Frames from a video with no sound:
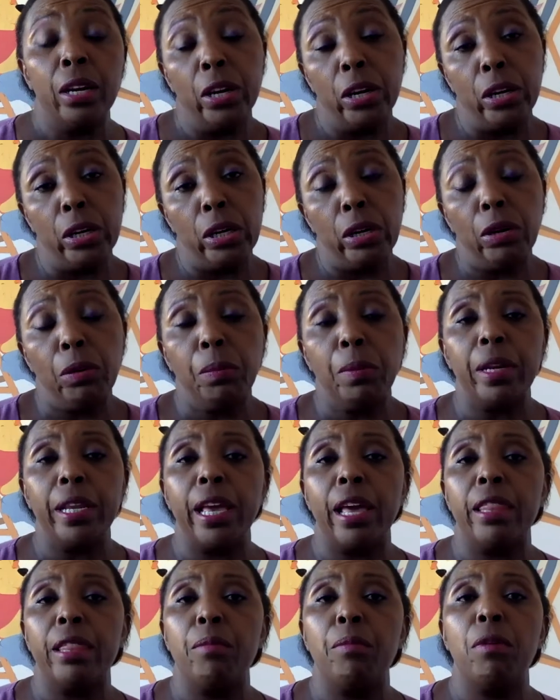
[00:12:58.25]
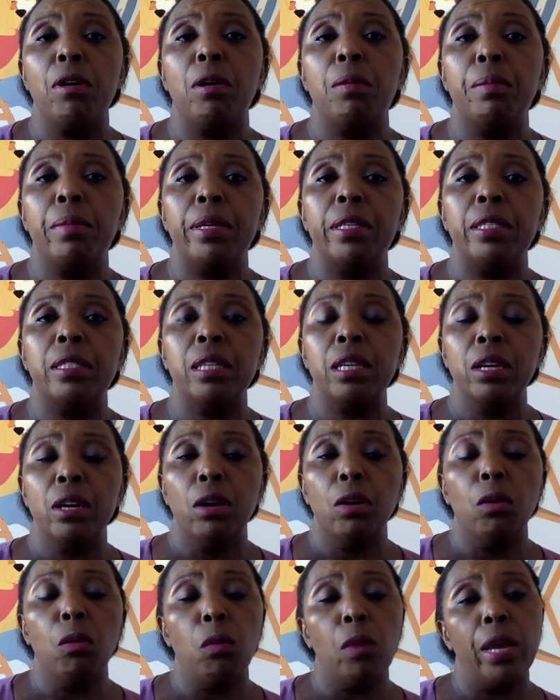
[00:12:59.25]
globally at the moment
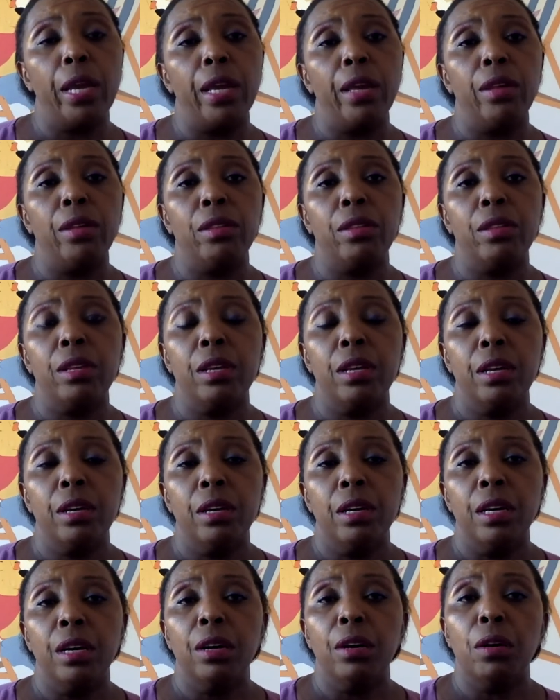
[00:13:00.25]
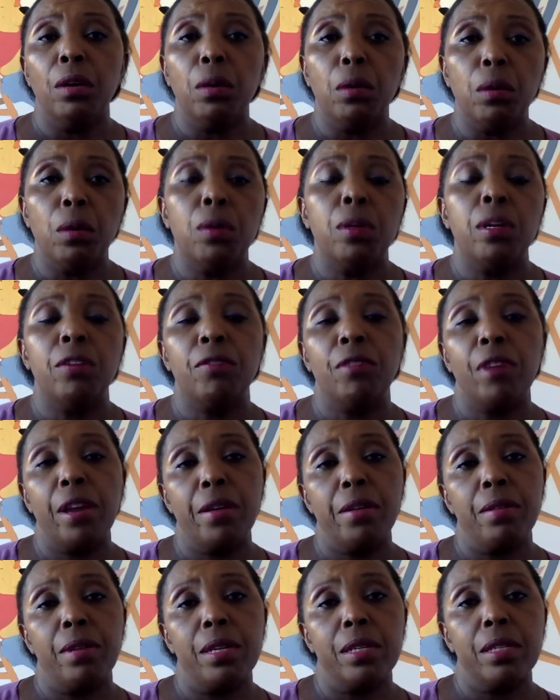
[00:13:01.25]
with
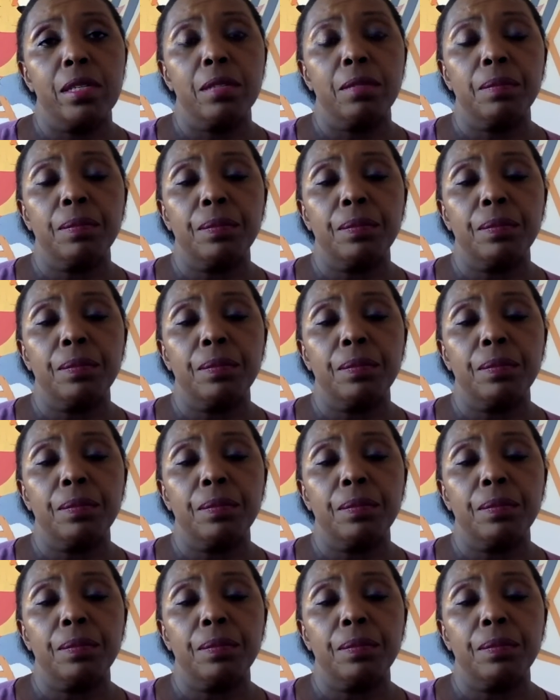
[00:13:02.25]
coronavirus.